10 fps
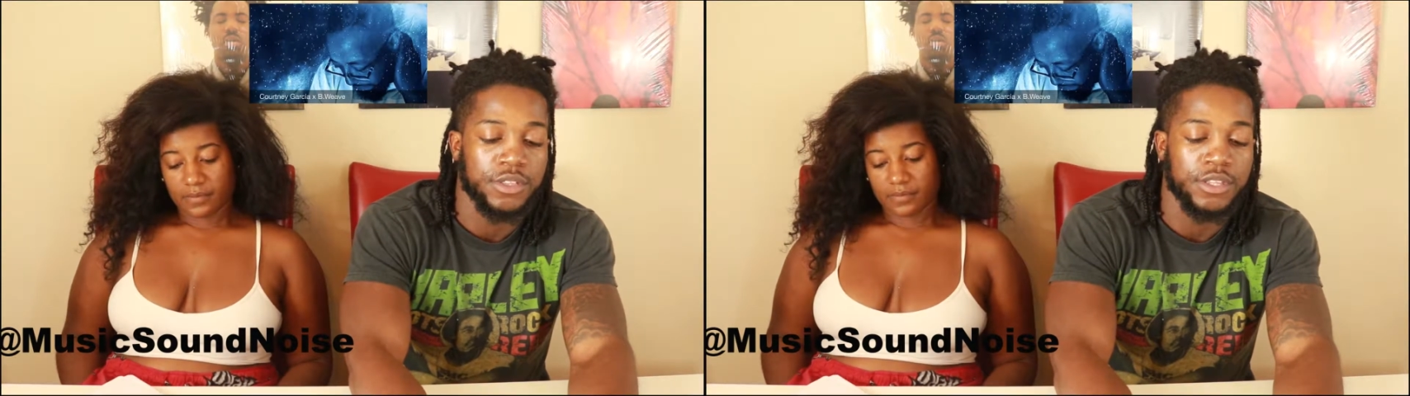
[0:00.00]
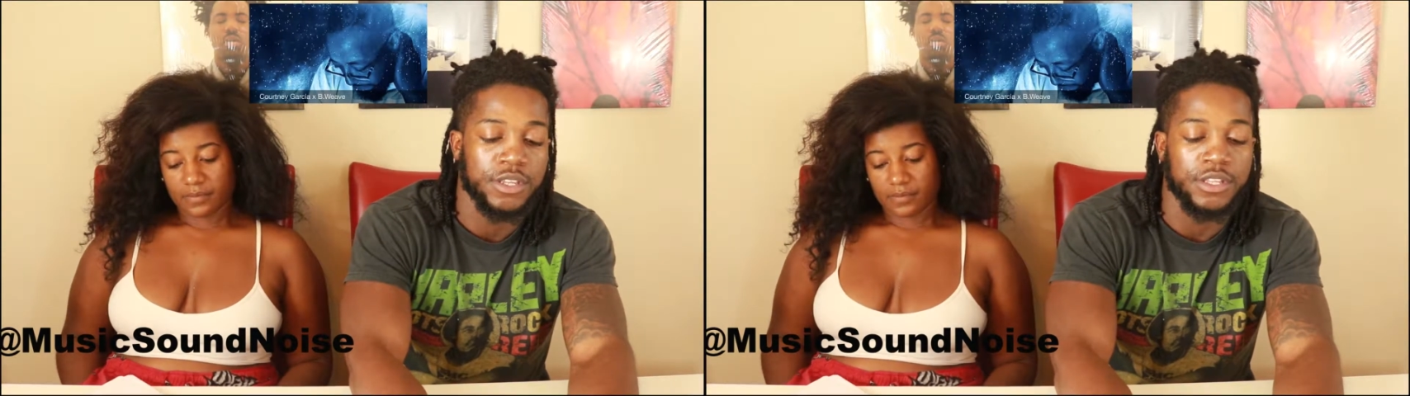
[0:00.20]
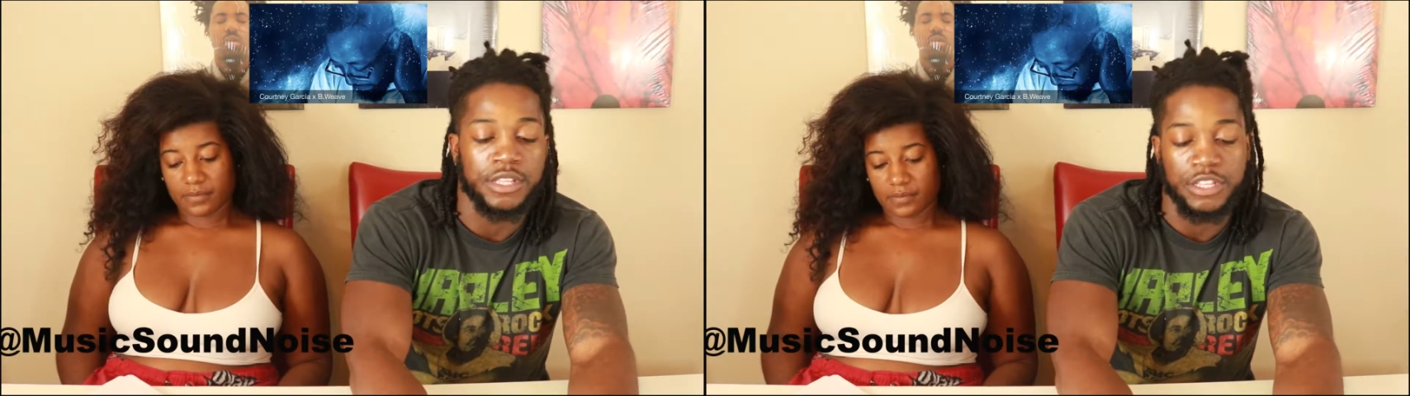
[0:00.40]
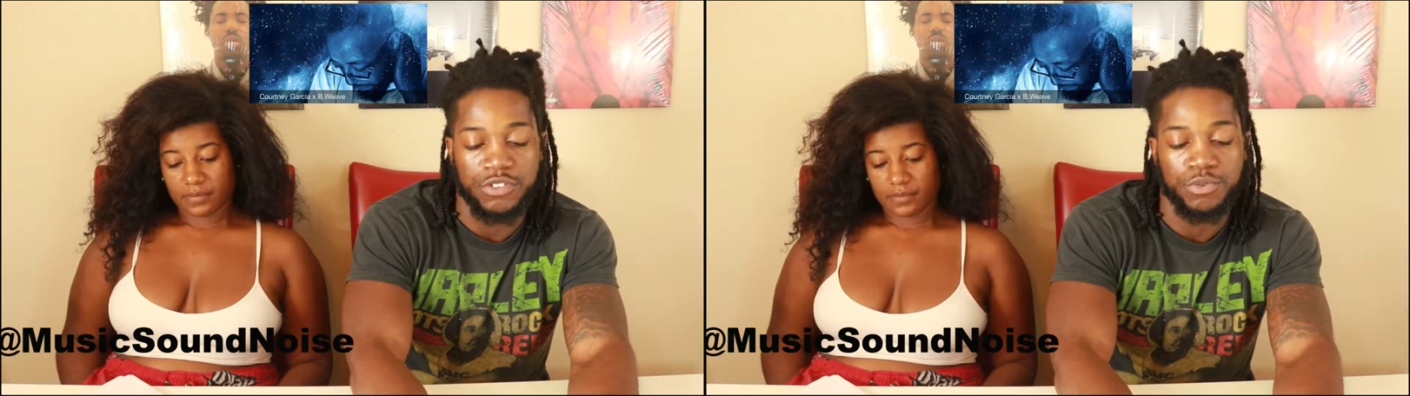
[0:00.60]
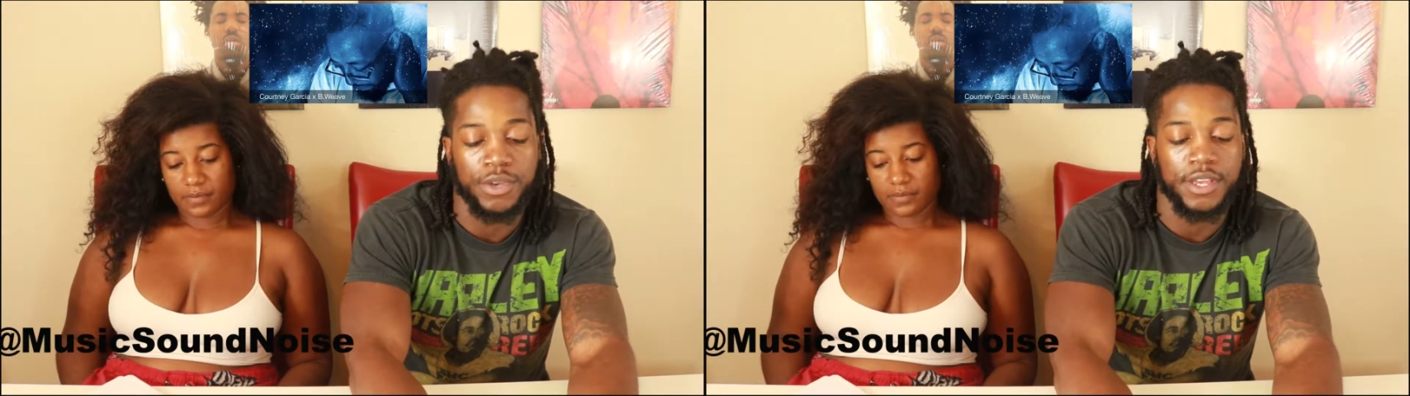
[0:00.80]
Speaker 1: the knee
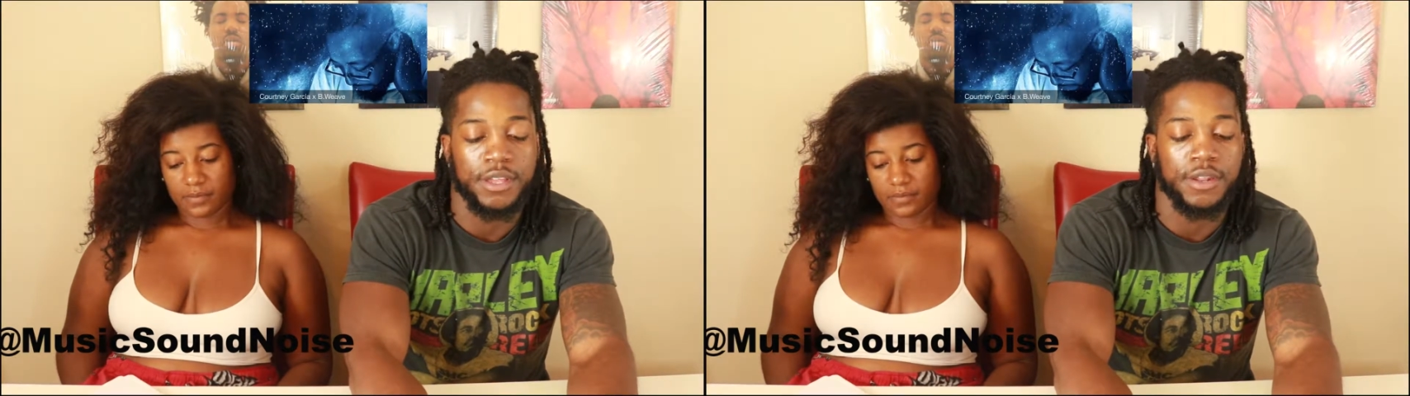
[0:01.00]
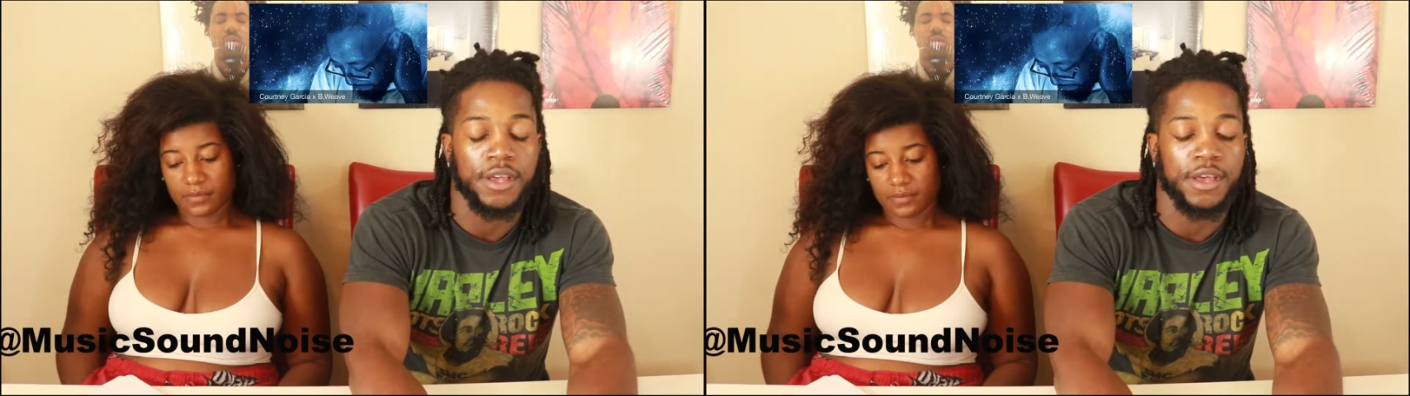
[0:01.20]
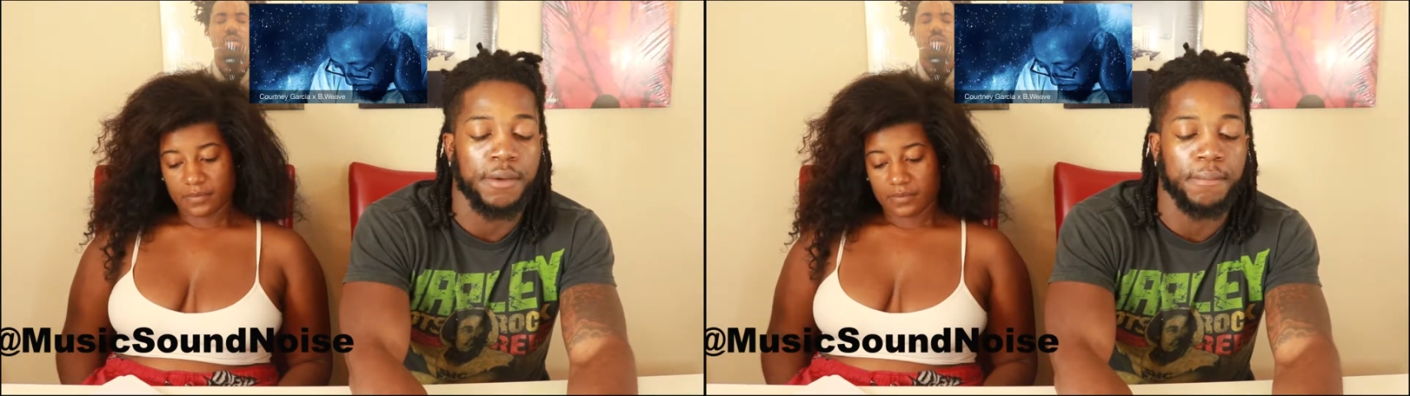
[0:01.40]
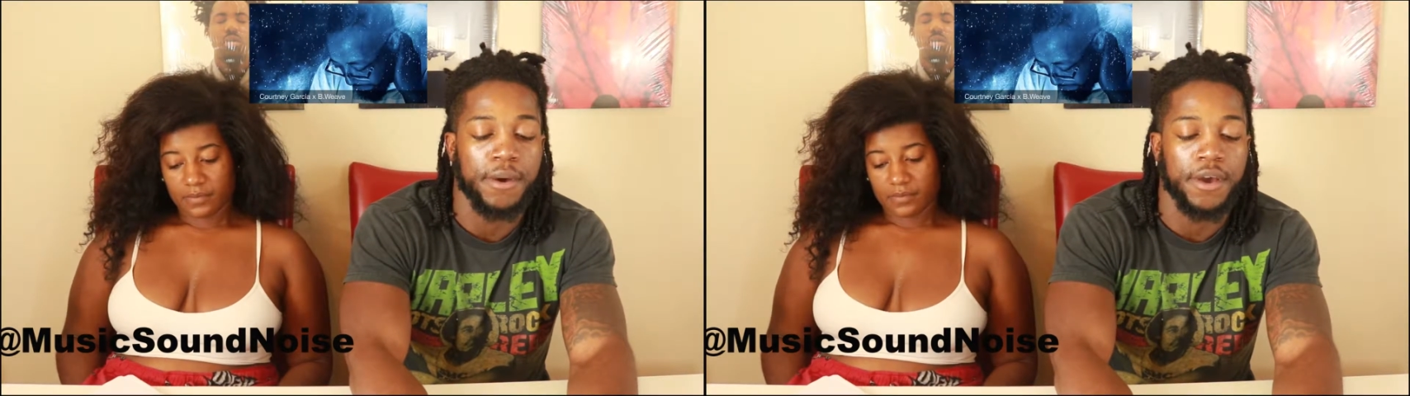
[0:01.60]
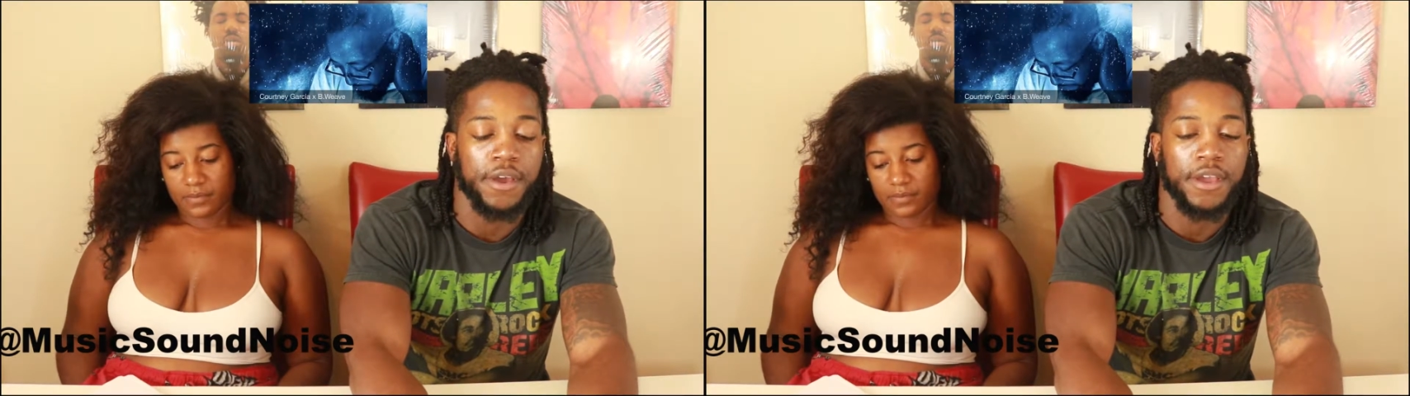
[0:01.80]
sweat
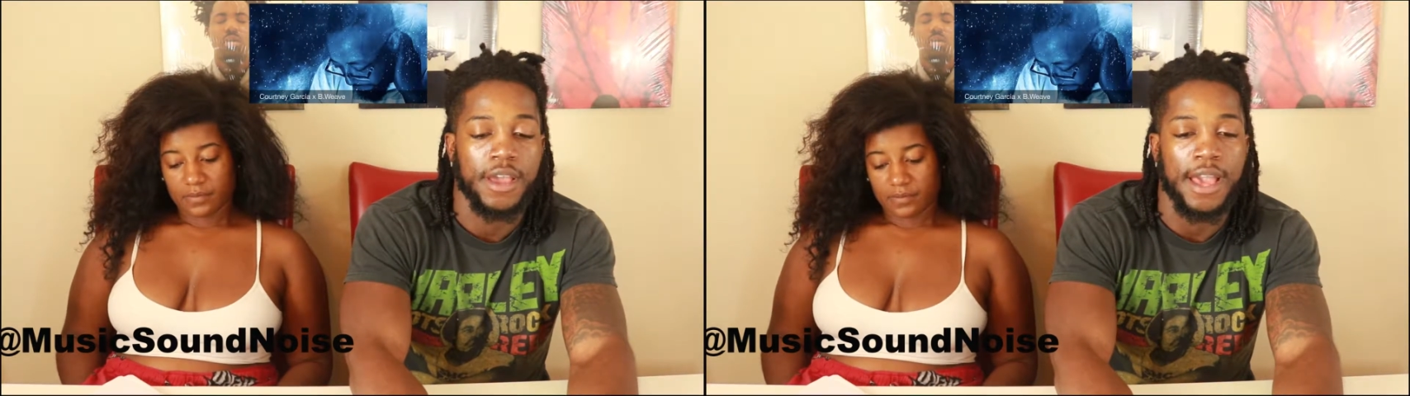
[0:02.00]
bar.